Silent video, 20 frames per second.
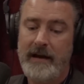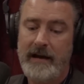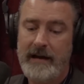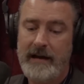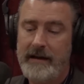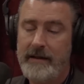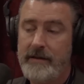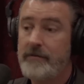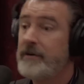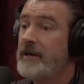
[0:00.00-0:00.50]

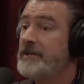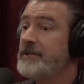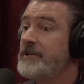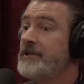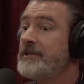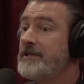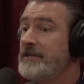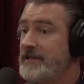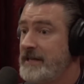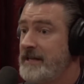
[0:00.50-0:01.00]
the
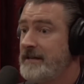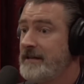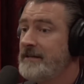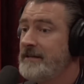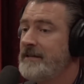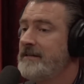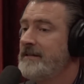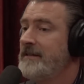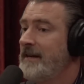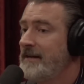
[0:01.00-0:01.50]
Russians see
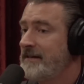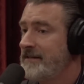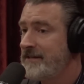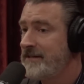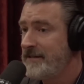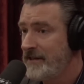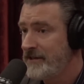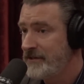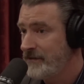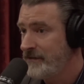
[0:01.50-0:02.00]
this as an
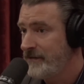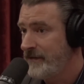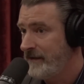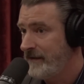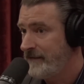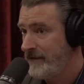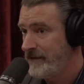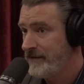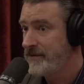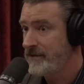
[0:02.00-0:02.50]
existential
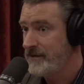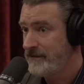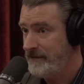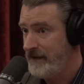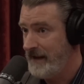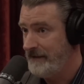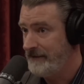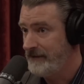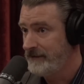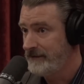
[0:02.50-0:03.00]
fight for their
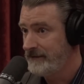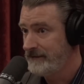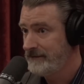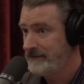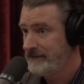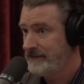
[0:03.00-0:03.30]
survival.